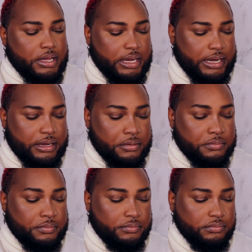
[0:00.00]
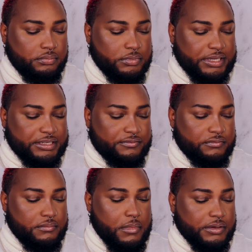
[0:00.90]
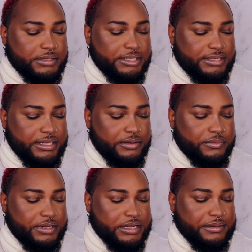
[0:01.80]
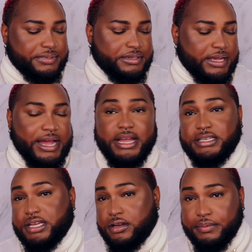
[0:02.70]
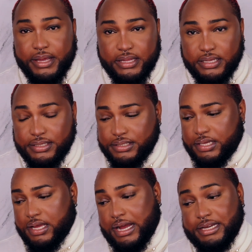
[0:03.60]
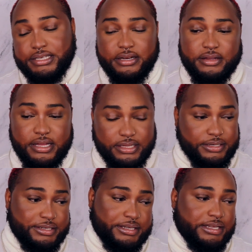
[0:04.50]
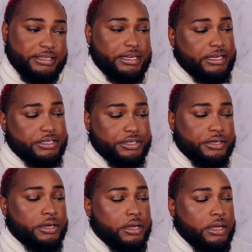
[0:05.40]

Um, it's mostly seen when it comes to eyeshadow palettes, eyeshadow colors, things of that nature.